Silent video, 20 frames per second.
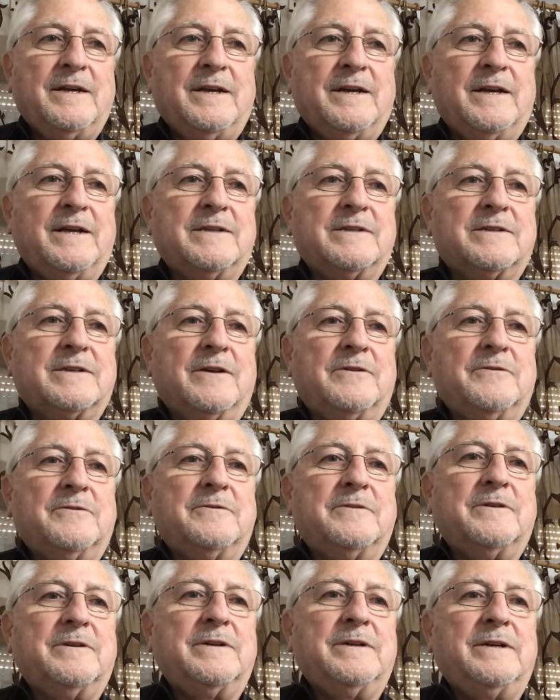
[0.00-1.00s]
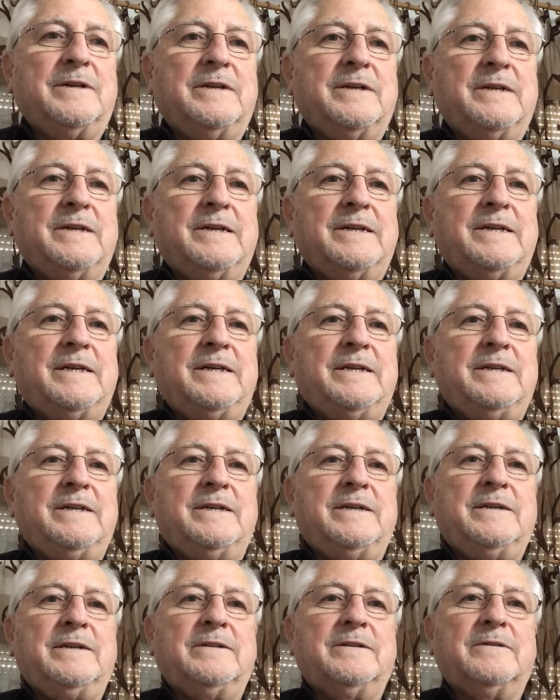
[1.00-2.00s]
And so
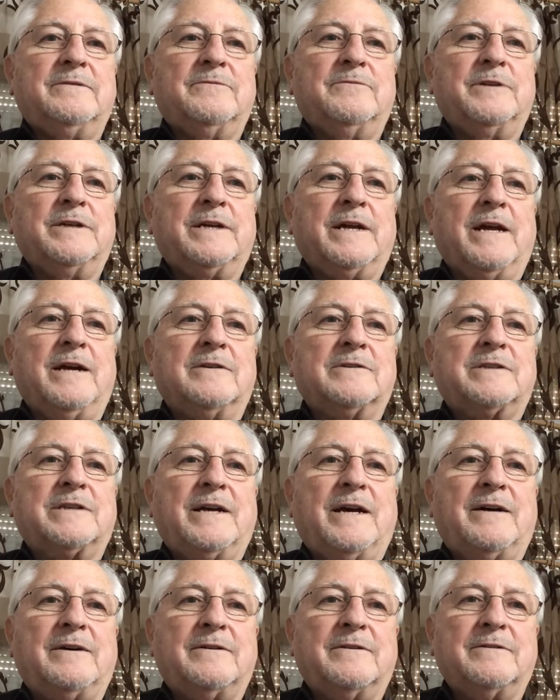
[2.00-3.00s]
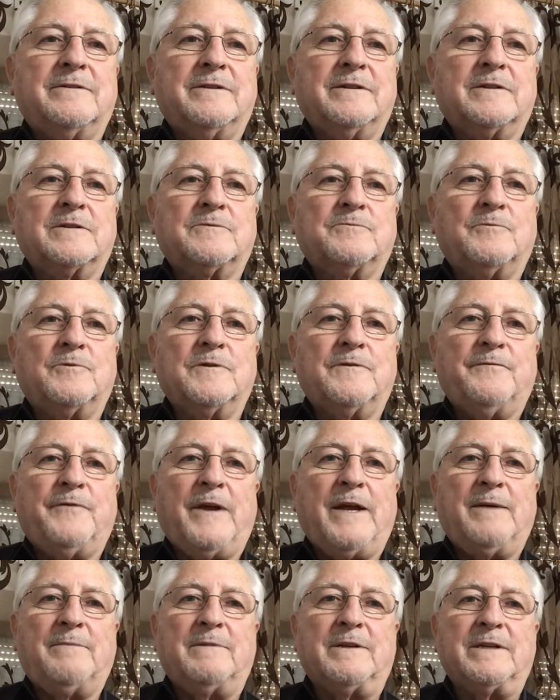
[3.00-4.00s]
he recounts how this one
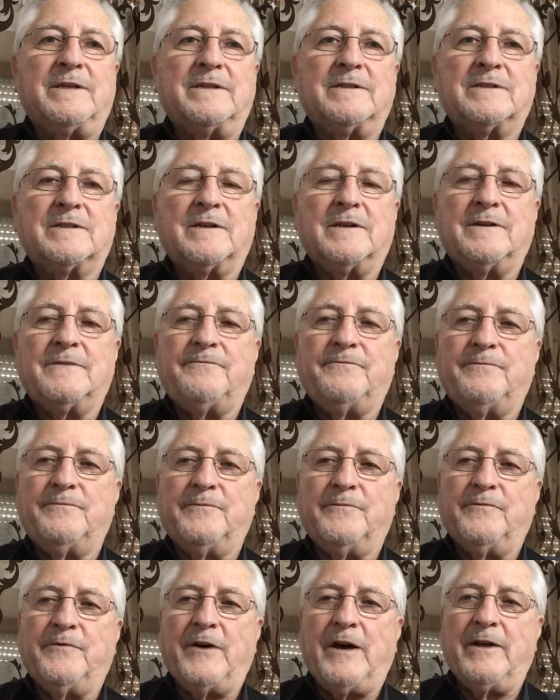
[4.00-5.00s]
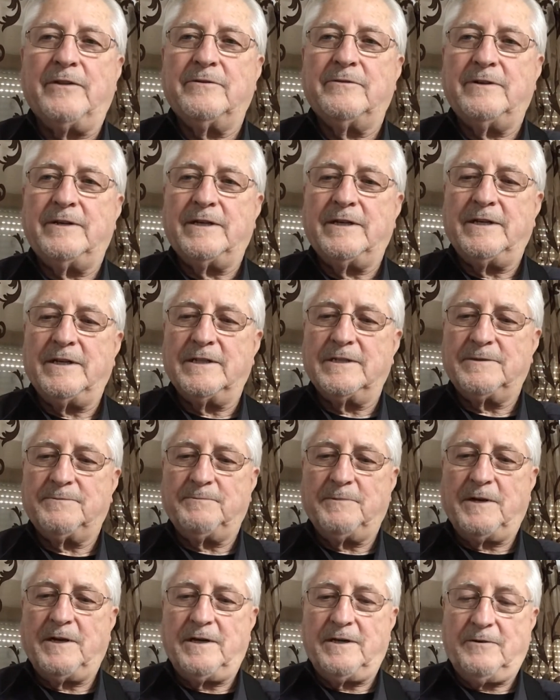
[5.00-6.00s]
family is a father and
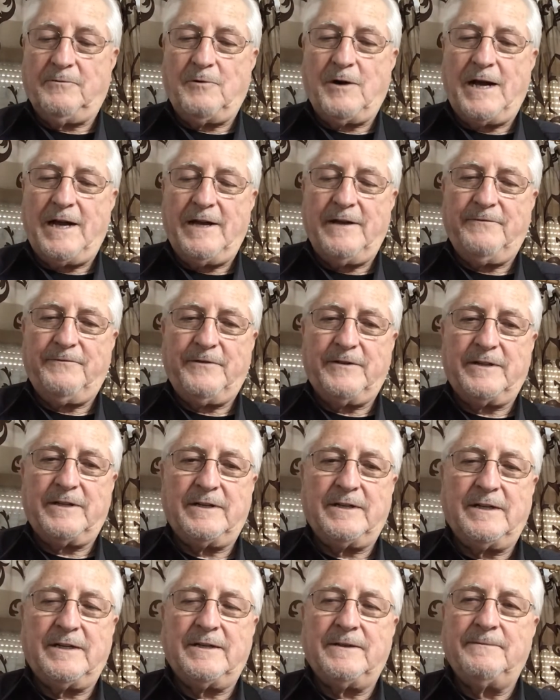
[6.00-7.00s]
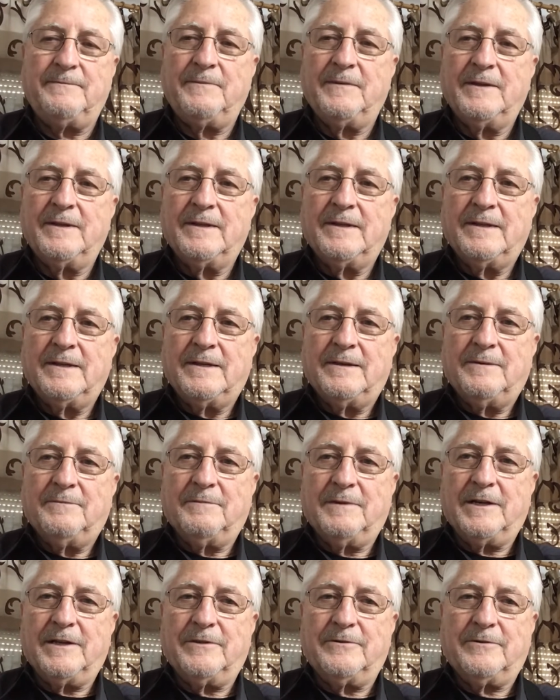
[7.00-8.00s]
a wife and
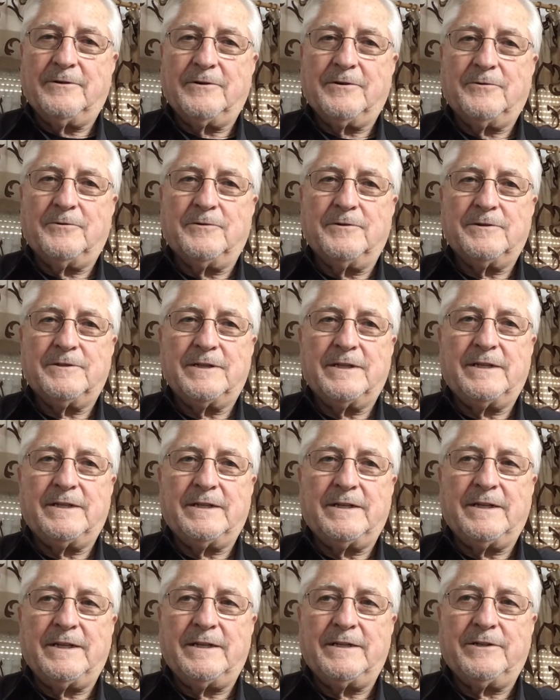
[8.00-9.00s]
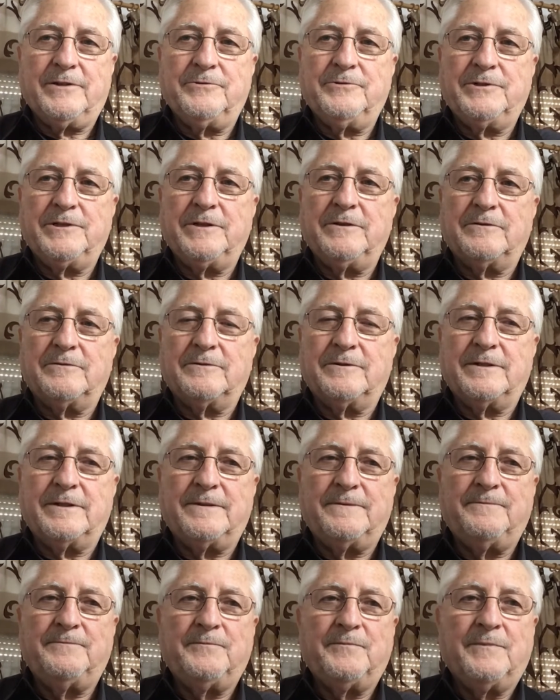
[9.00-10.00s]
mother, of course, and two children.
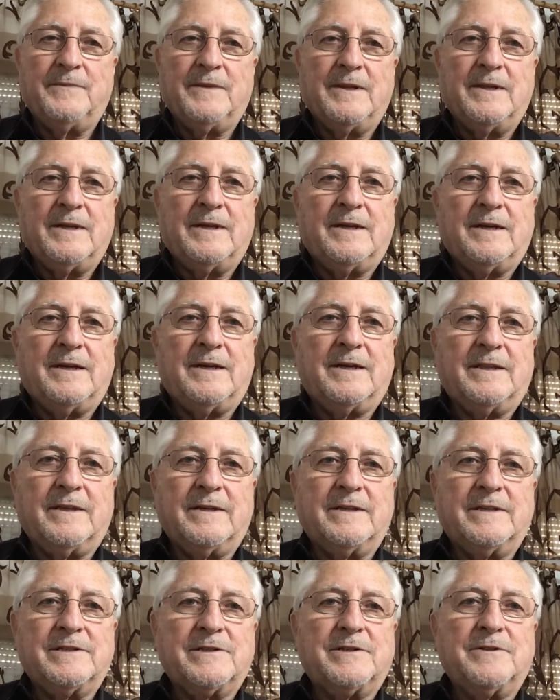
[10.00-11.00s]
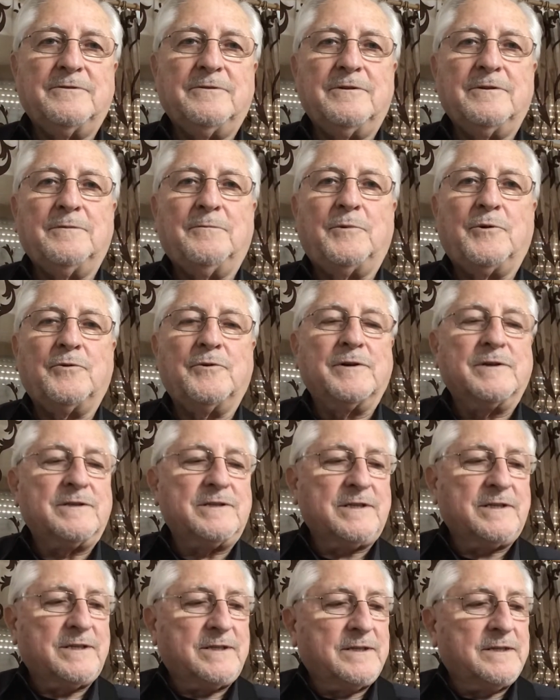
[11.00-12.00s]
I think it's two little boys.
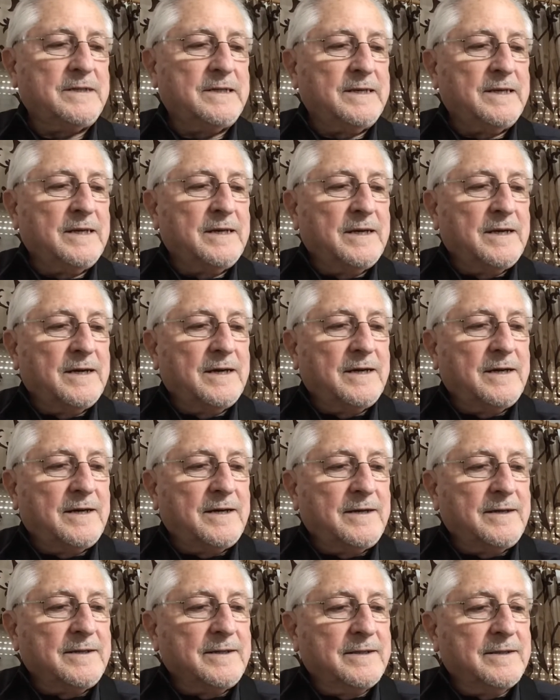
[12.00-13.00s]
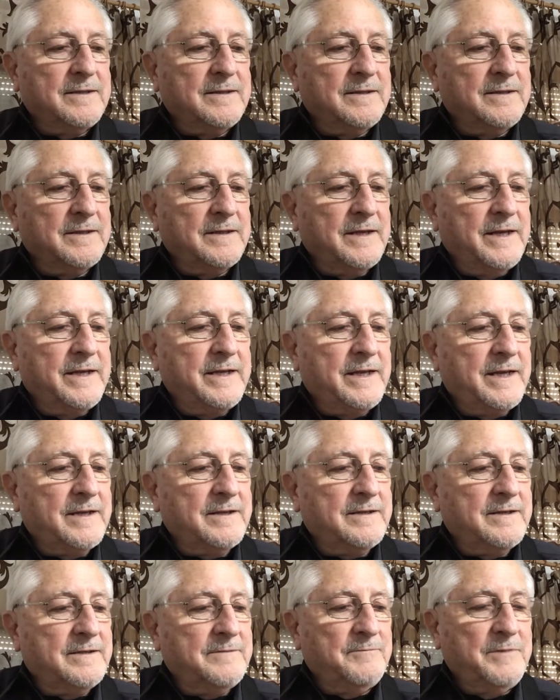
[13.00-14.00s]
And they
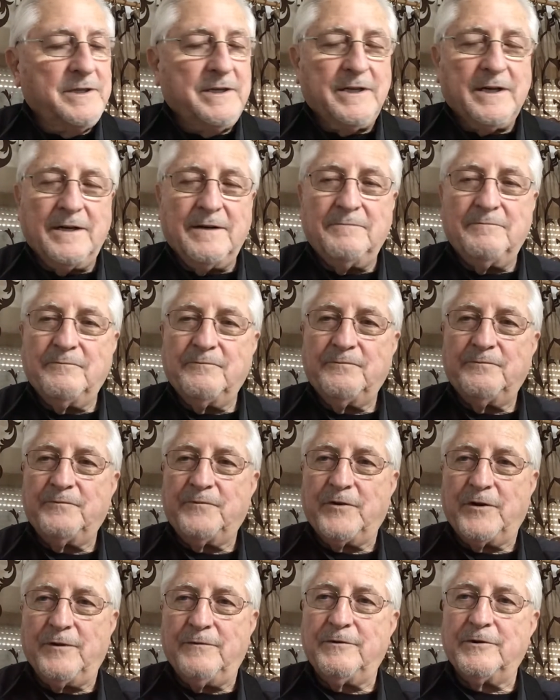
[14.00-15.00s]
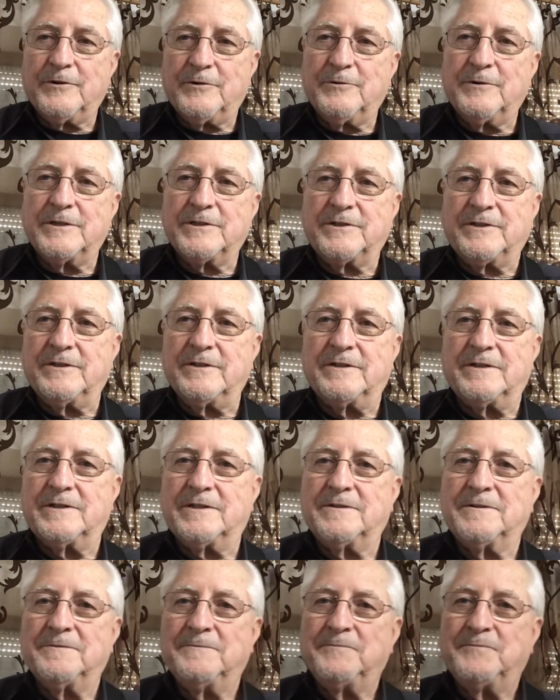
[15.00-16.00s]
had become fervent Christians.